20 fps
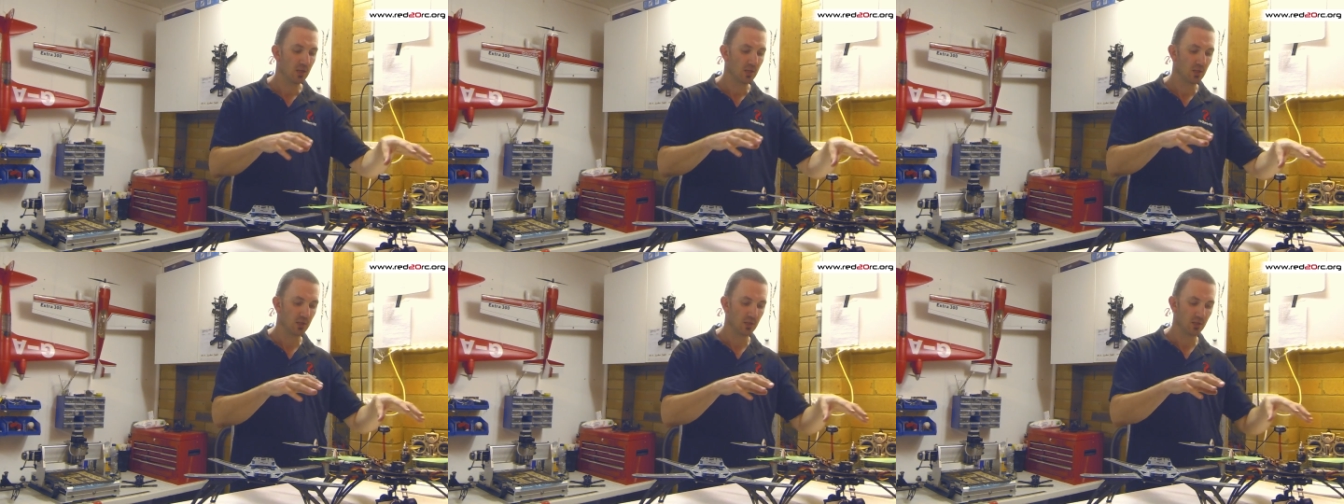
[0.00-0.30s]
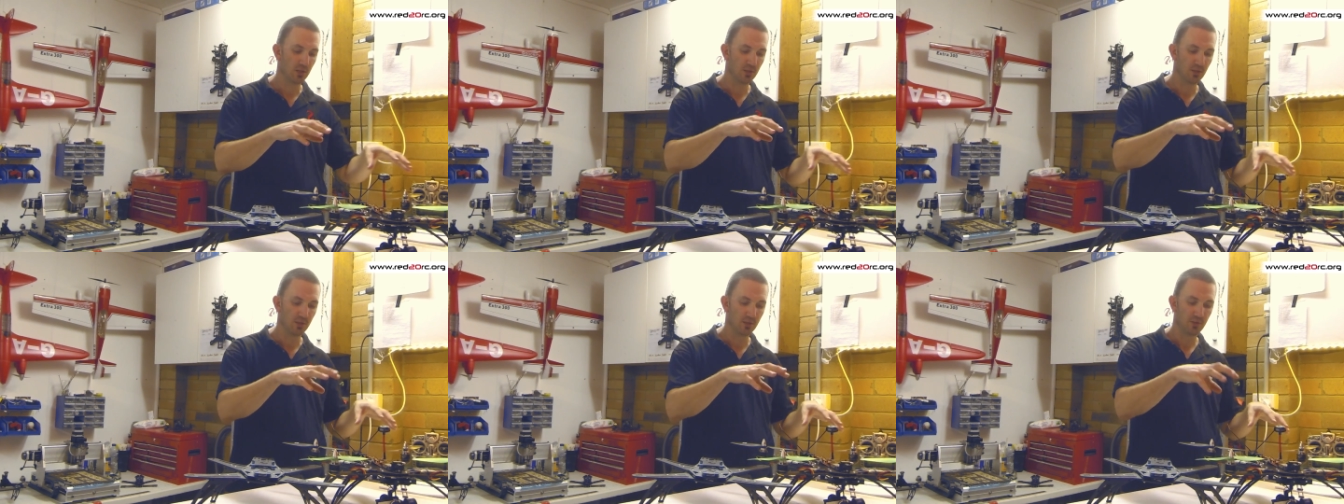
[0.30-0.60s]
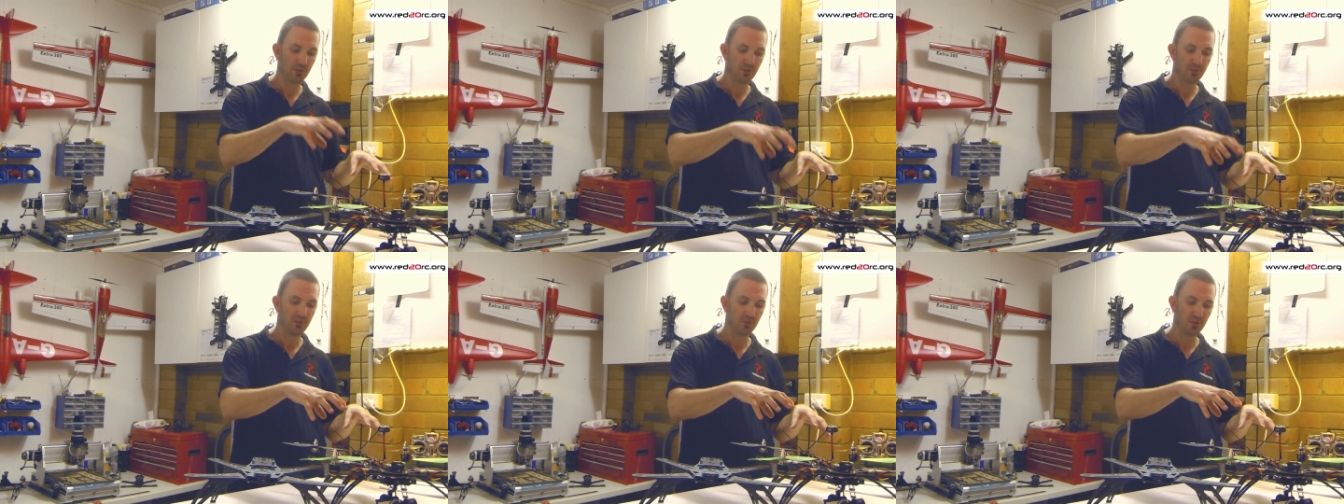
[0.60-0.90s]
and the
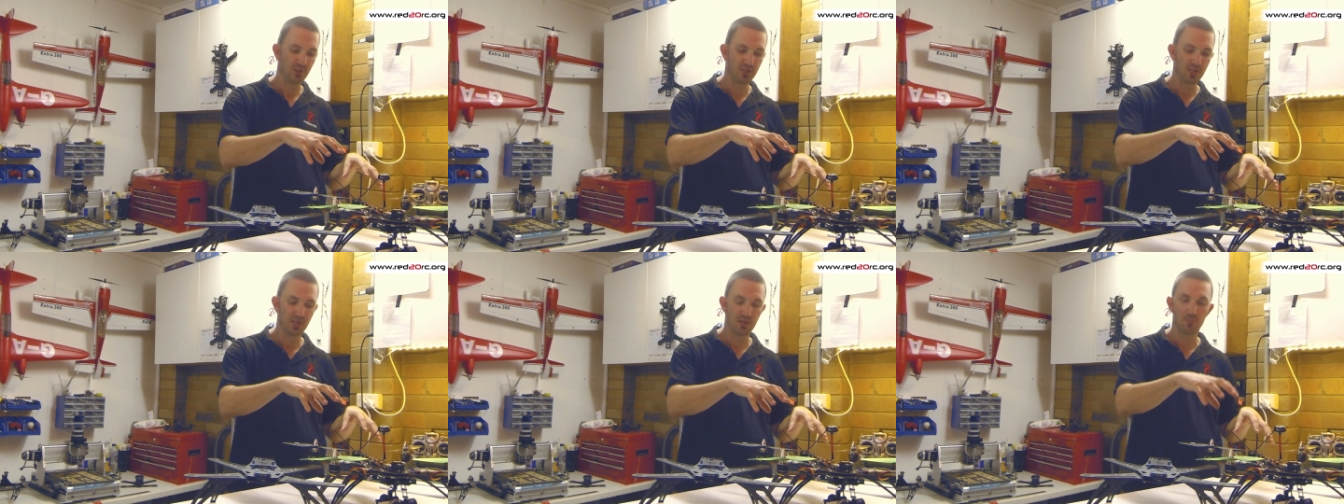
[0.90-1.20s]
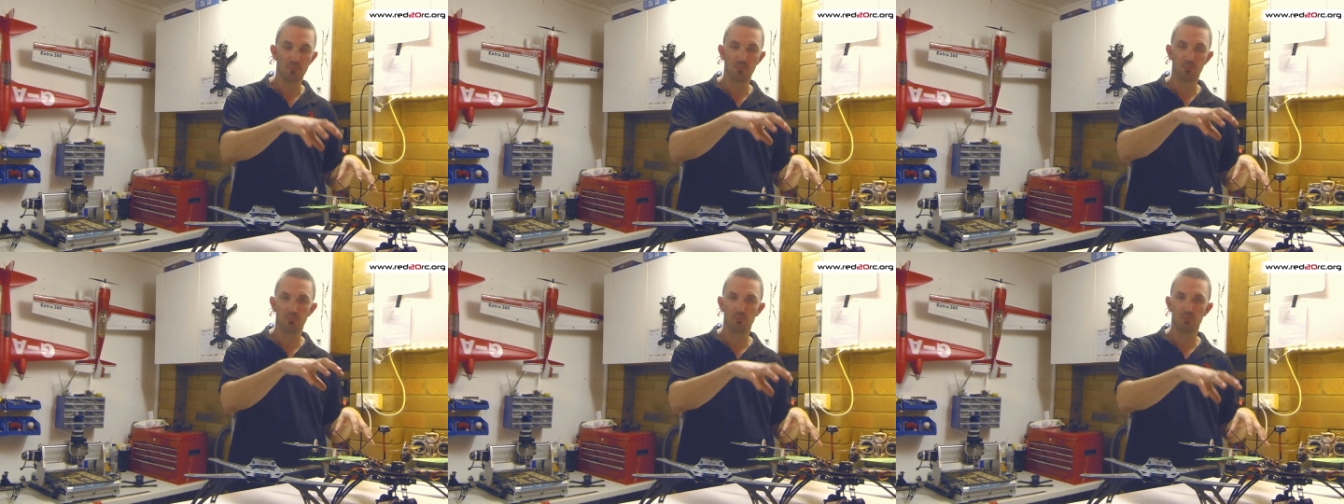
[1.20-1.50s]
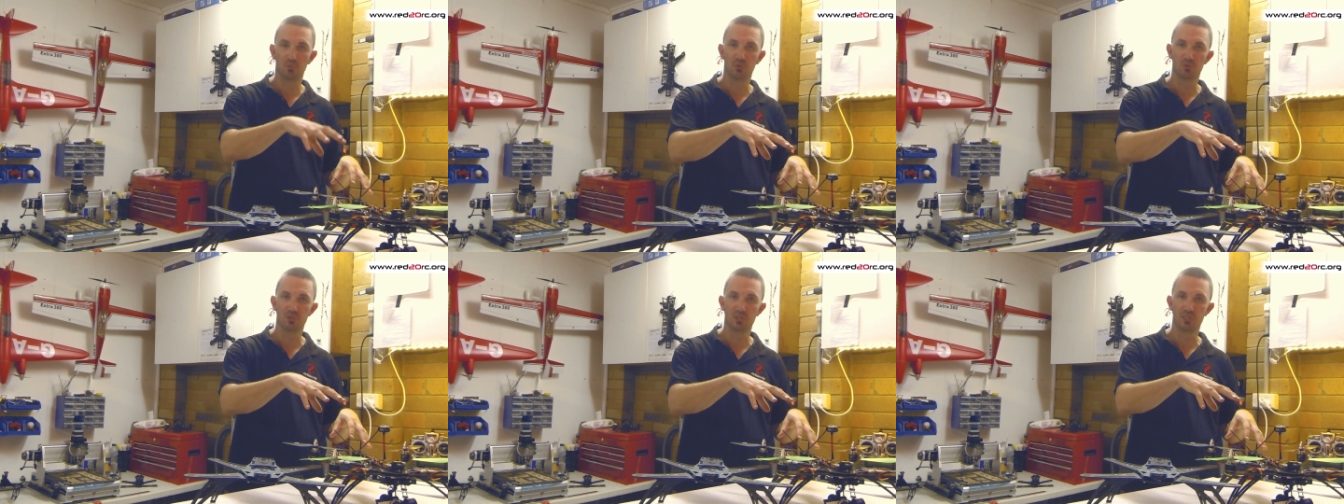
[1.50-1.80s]
30 amp
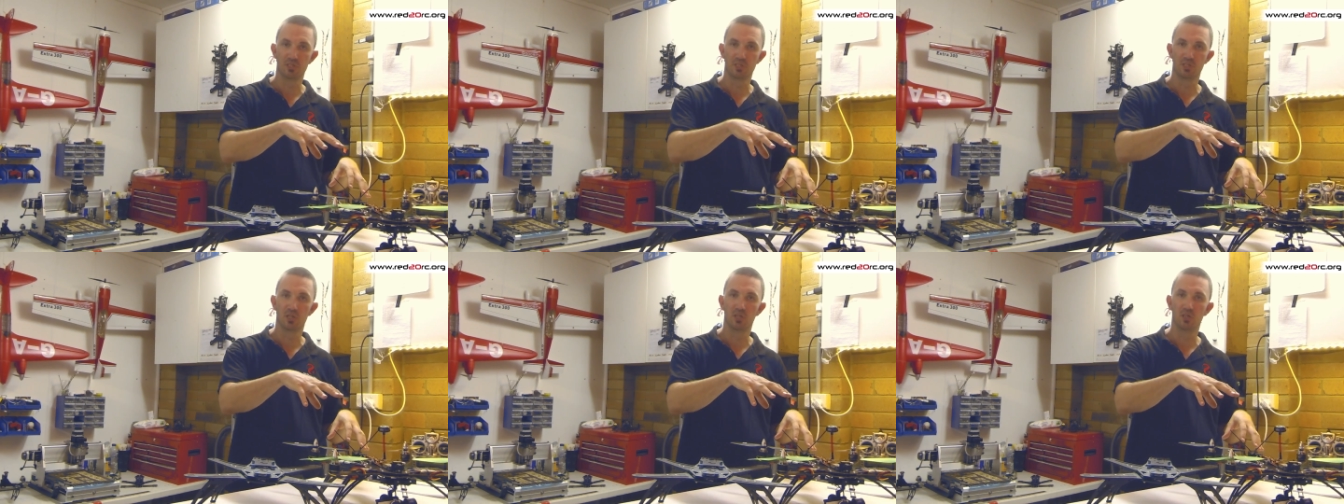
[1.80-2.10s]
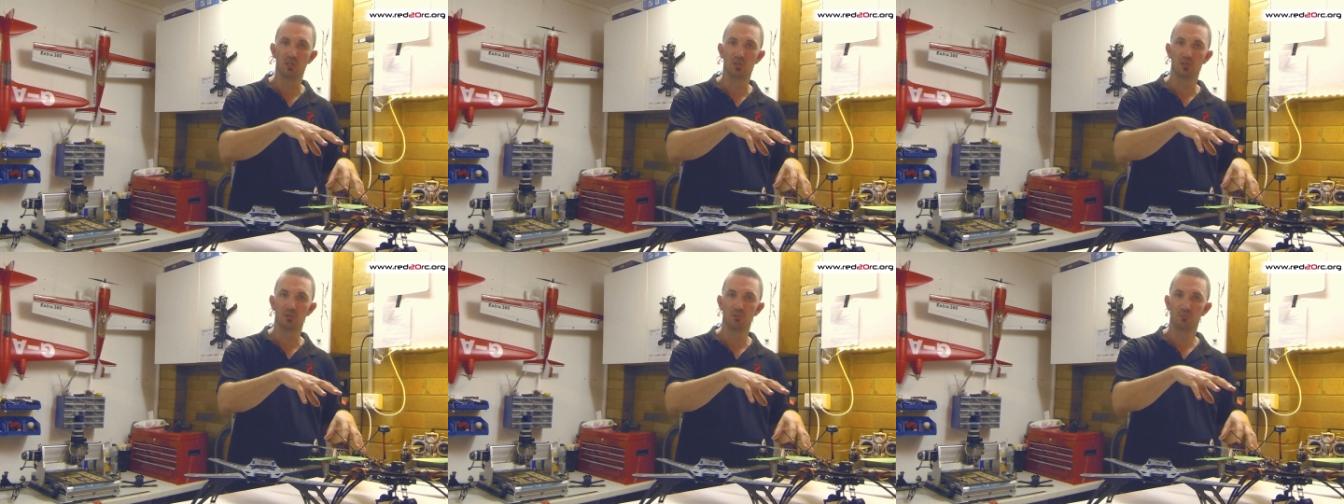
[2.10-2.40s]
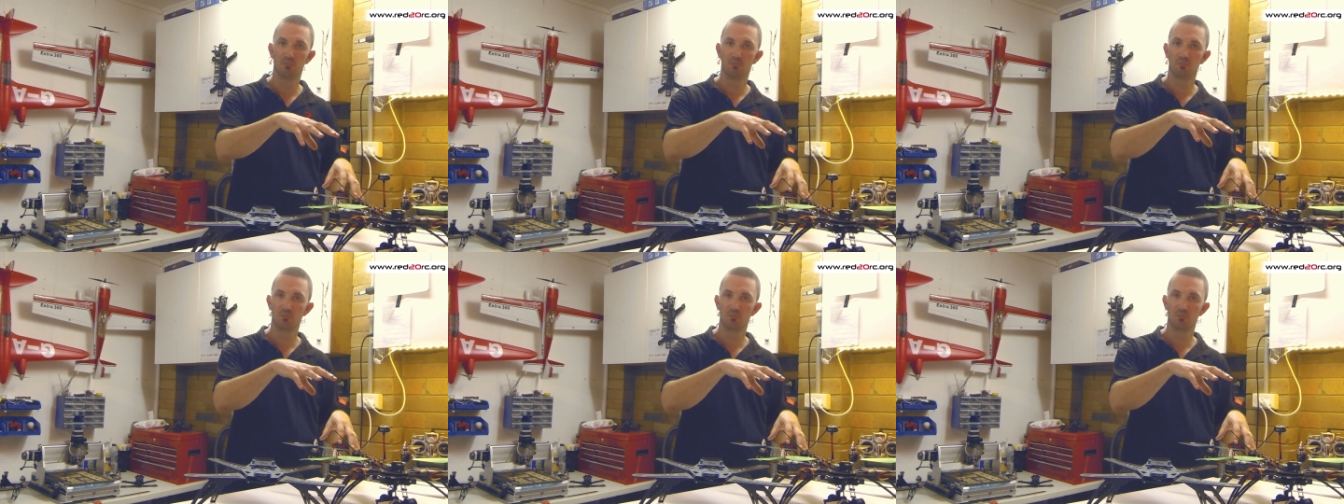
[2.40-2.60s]
multi-star